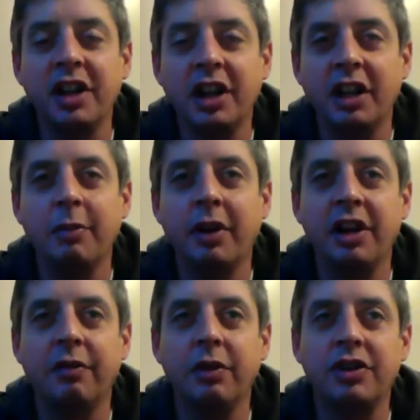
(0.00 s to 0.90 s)

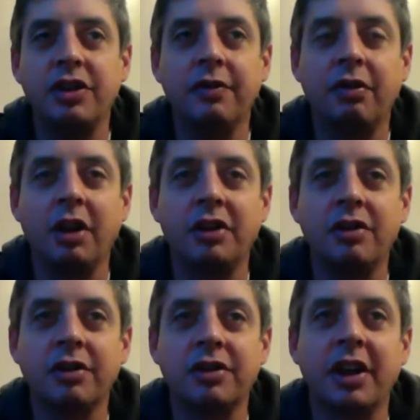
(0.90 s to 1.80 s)
Ideally, many of which you've
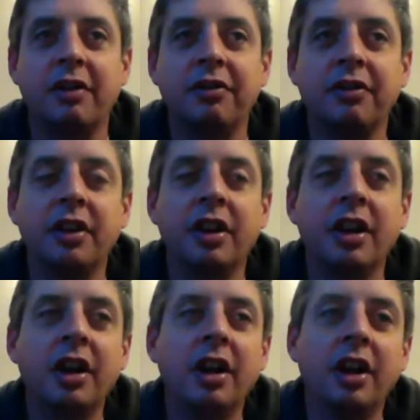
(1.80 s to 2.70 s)
created yourself
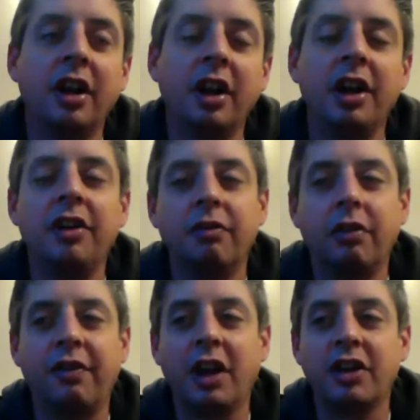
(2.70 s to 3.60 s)
in the
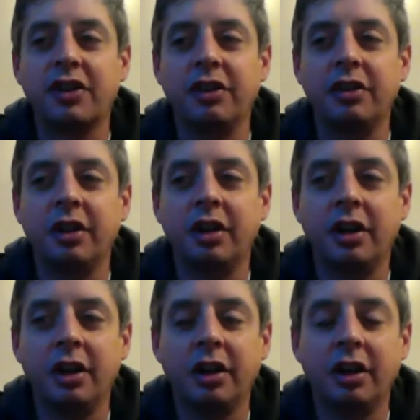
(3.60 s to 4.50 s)
reflection.
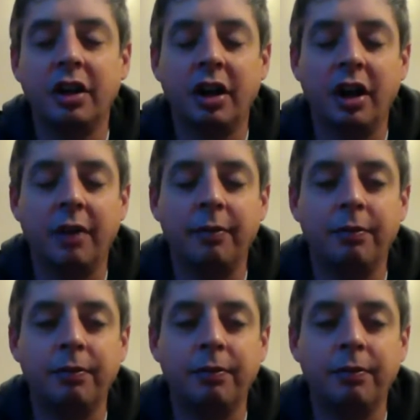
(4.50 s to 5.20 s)
But